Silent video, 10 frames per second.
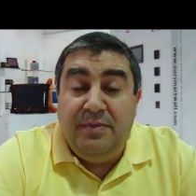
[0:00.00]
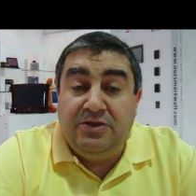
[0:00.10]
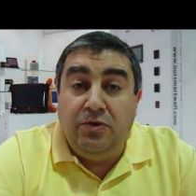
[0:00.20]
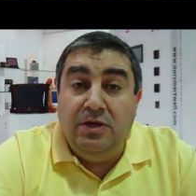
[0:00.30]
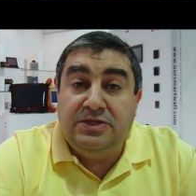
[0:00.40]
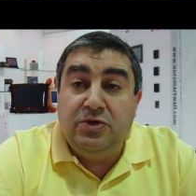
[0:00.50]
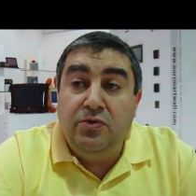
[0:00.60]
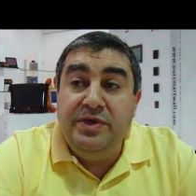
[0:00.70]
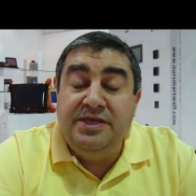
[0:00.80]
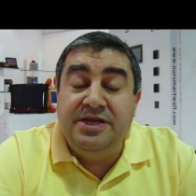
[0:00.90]
but
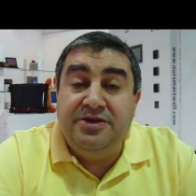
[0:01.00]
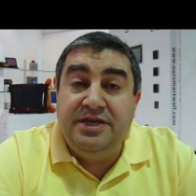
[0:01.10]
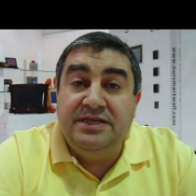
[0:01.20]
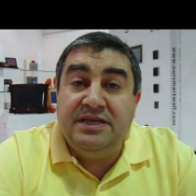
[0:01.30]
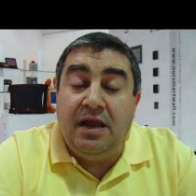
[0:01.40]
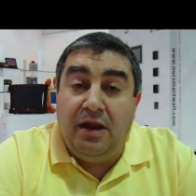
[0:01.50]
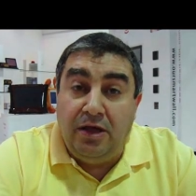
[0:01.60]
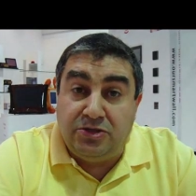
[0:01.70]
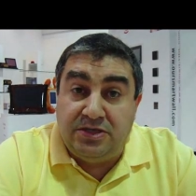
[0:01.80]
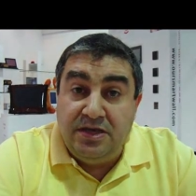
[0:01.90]
also we decrease a
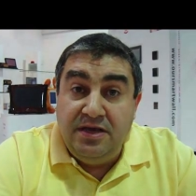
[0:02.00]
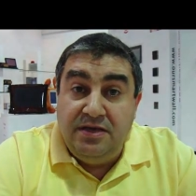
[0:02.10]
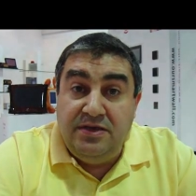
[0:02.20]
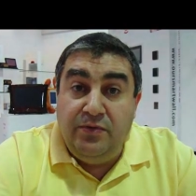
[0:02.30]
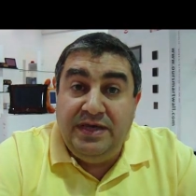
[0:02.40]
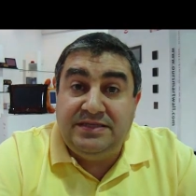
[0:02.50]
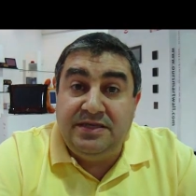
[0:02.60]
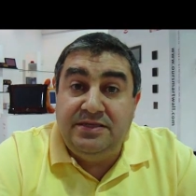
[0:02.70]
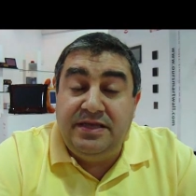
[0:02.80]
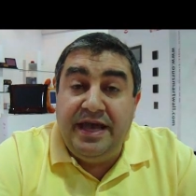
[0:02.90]
lot the
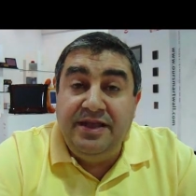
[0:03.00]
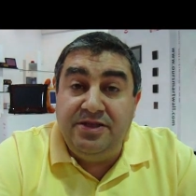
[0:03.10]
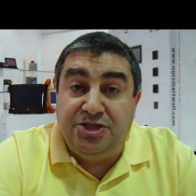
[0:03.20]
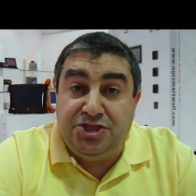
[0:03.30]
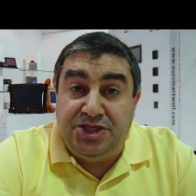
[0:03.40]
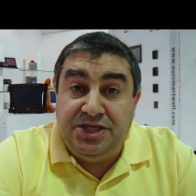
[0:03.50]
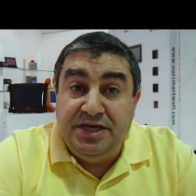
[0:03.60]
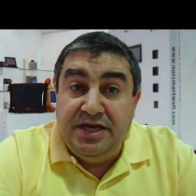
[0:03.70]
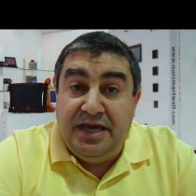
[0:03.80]
wasted energy